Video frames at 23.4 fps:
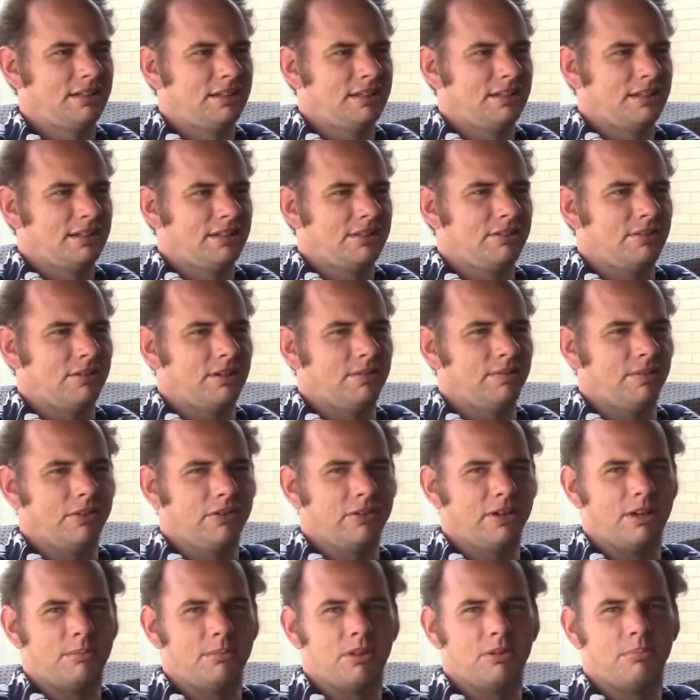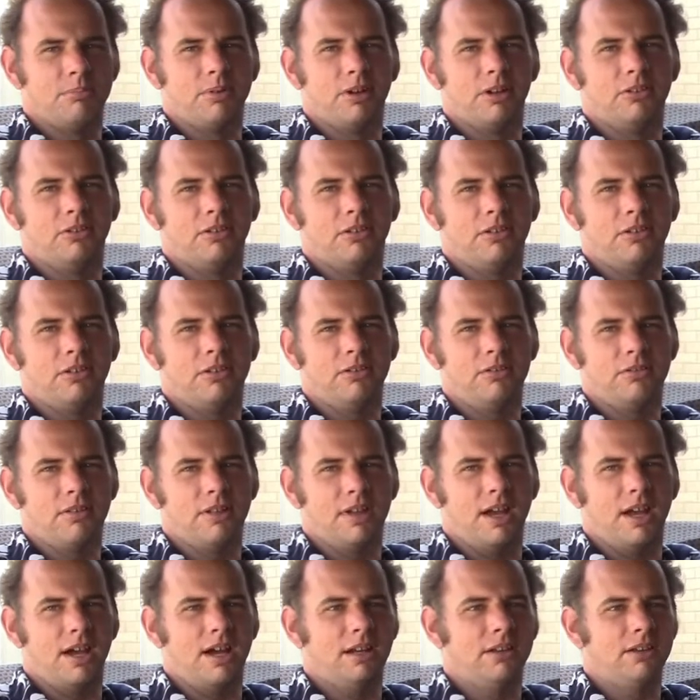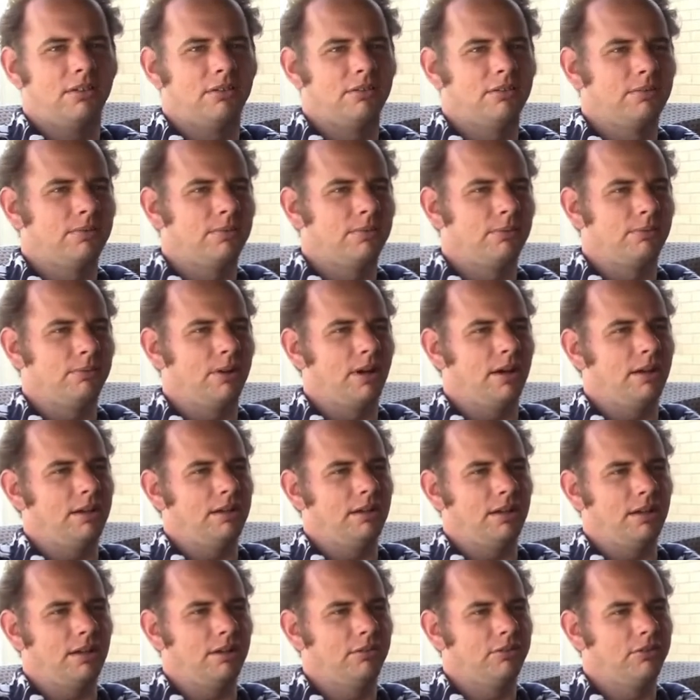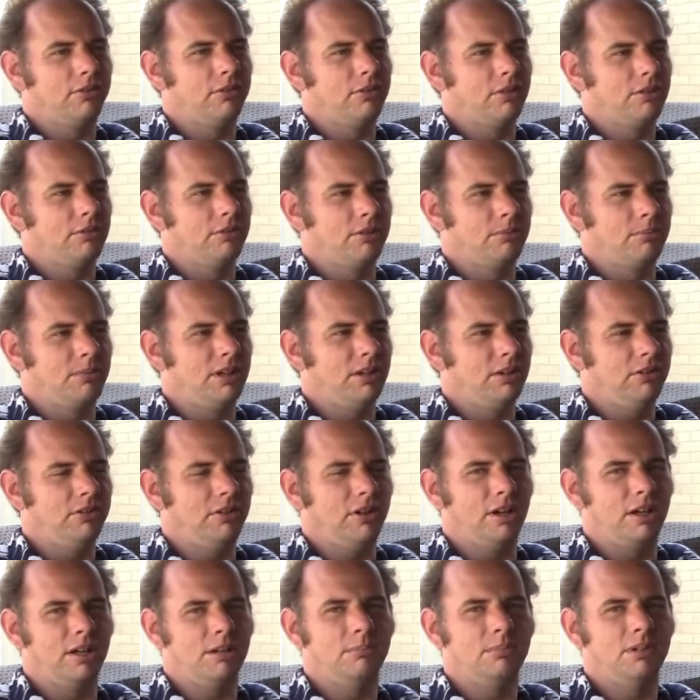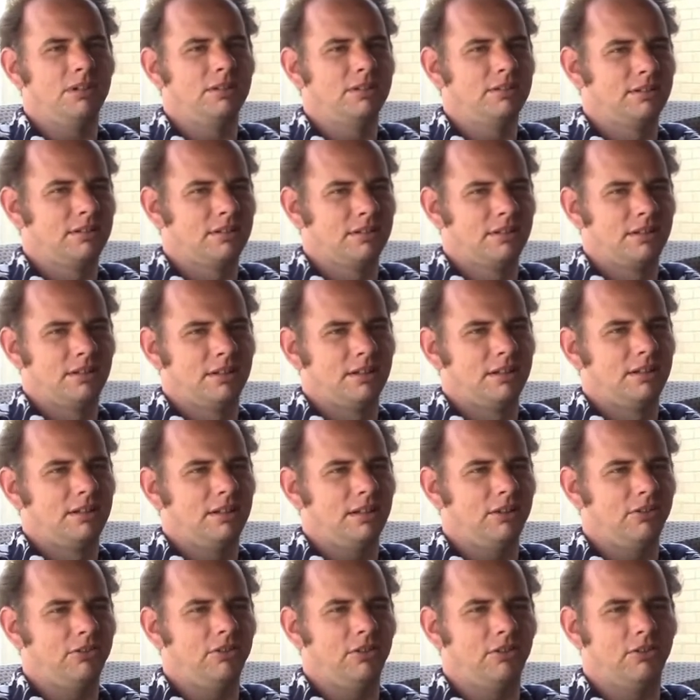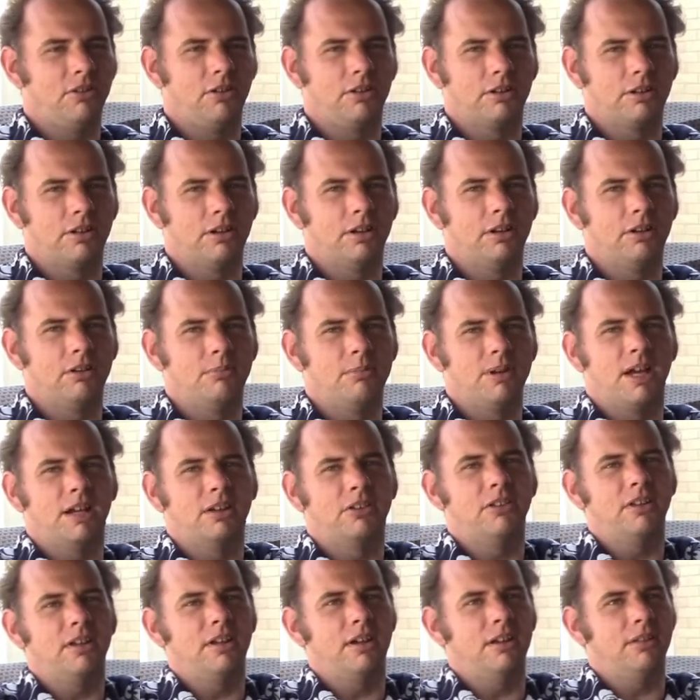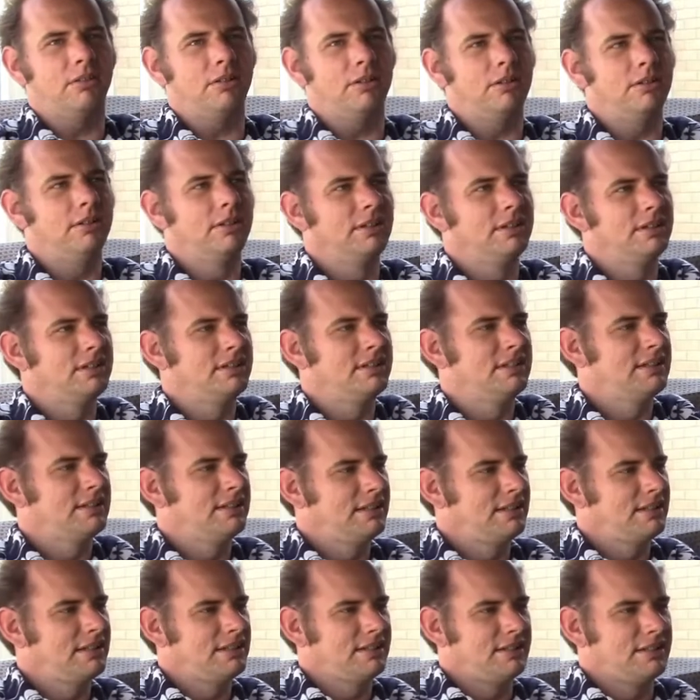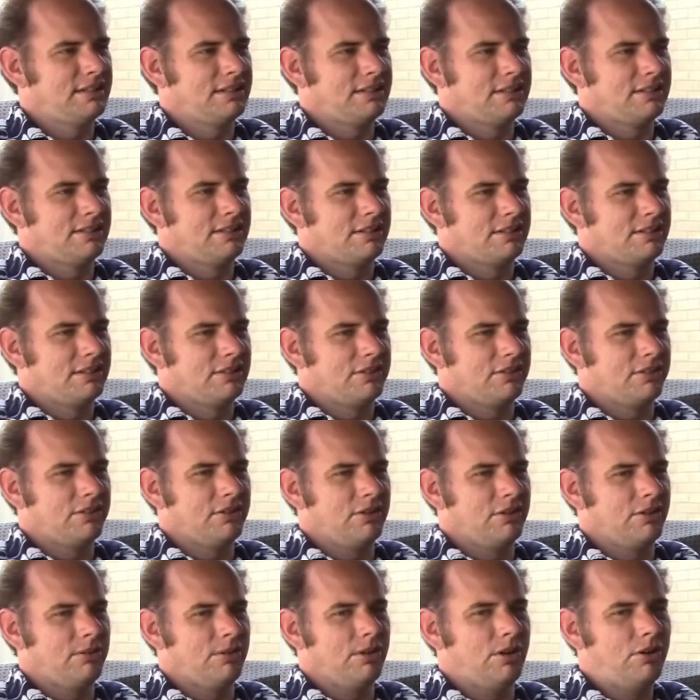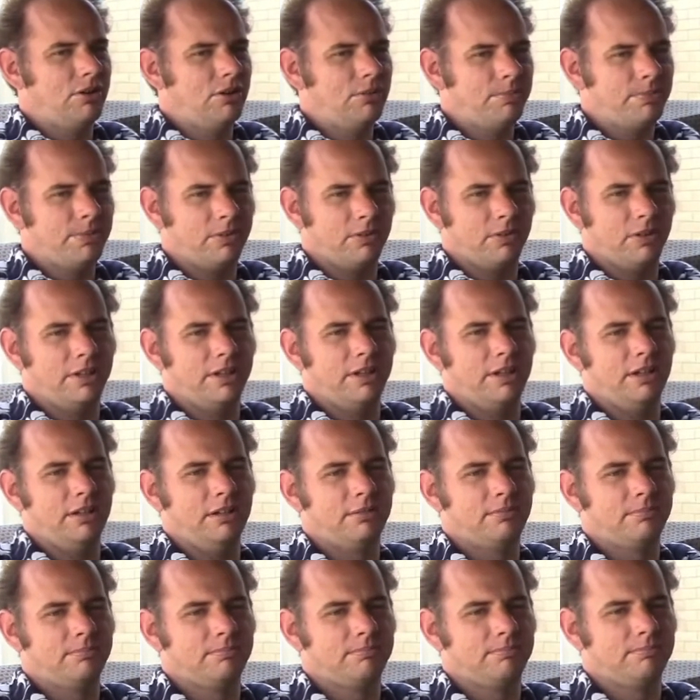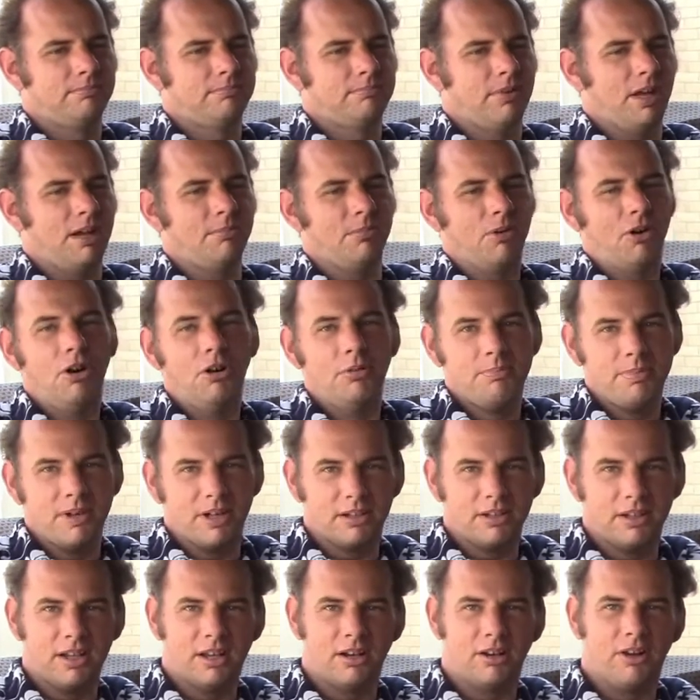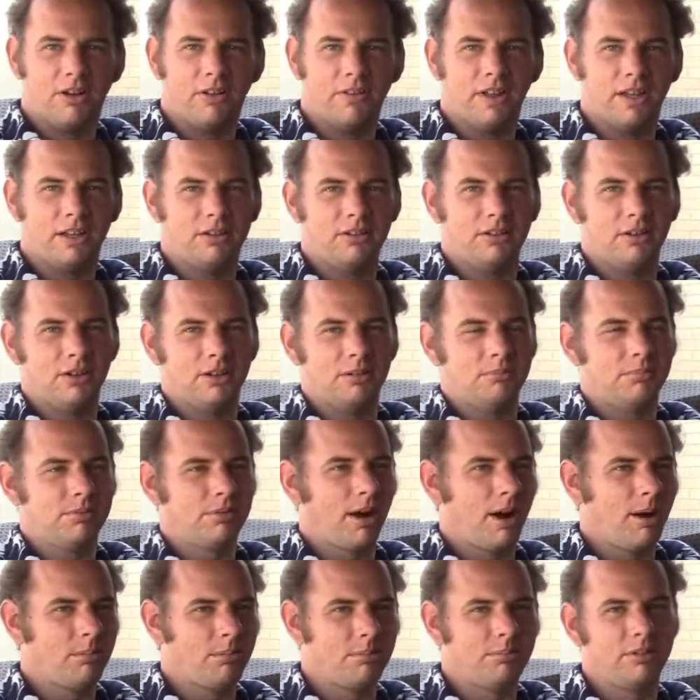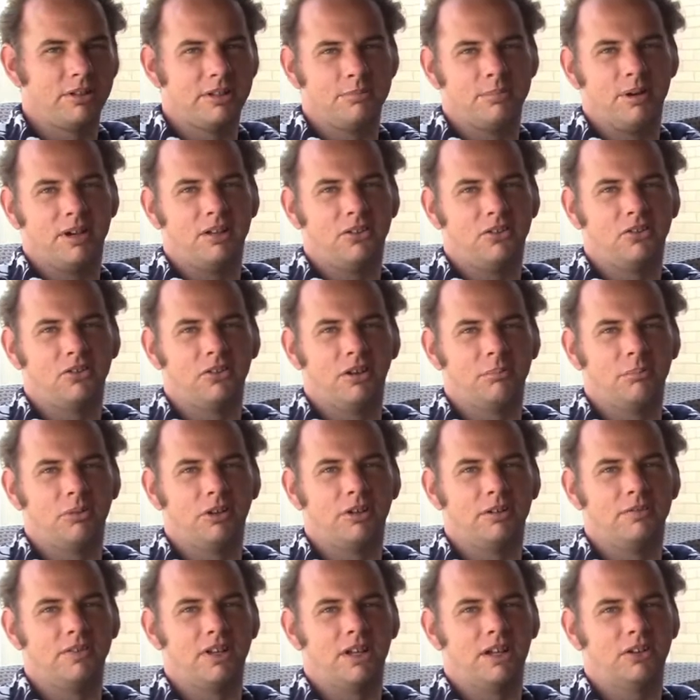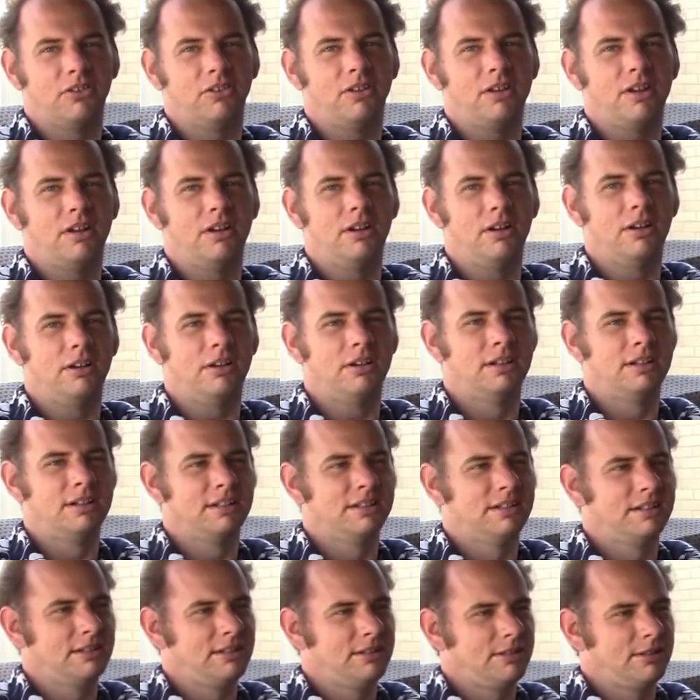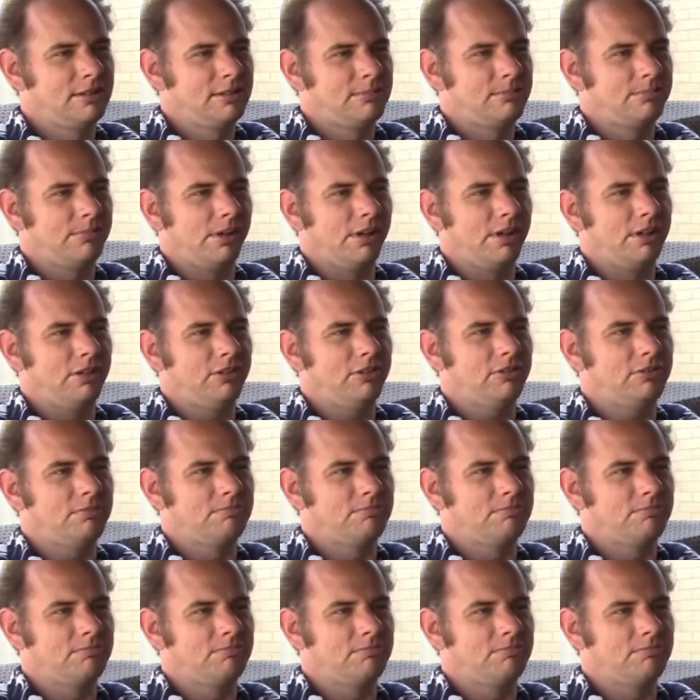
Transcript: Don't have the time or the budget to do that right now, so in the meantime, it's just all going to go back together. So hopefully, I'm hoping to get all that done probably by summer of next year, but